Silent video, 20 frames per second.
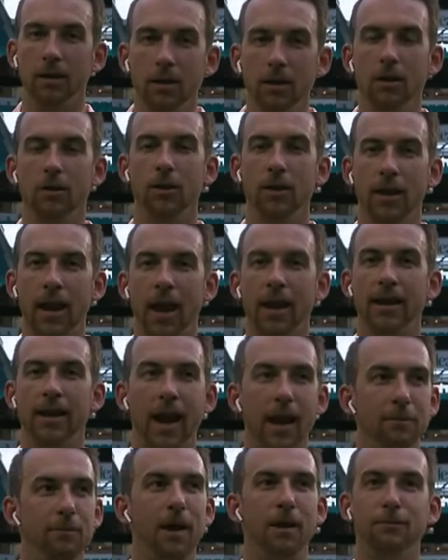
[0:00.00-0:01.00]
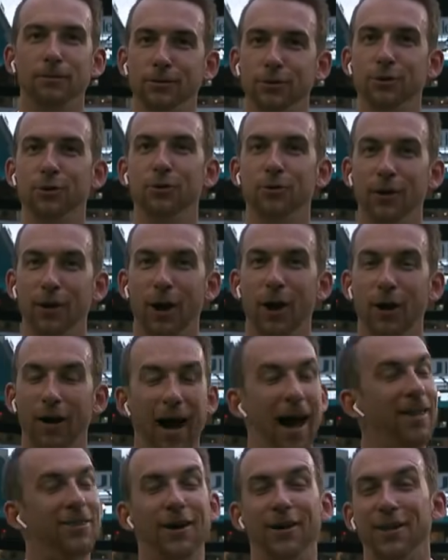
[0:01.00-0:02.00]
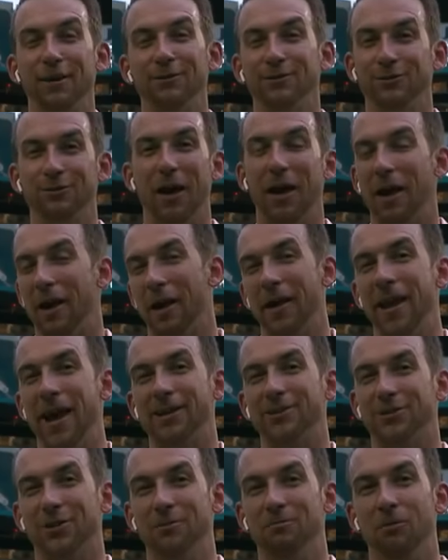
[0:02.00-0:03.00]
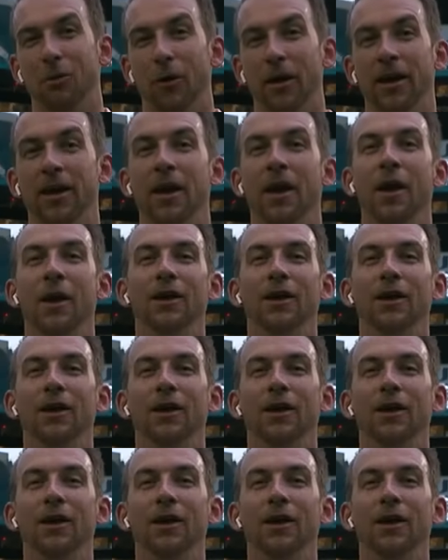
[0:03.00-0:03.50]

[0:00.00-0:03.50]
you know, you kind of got to be able to do it all. I thought that was an excellent point.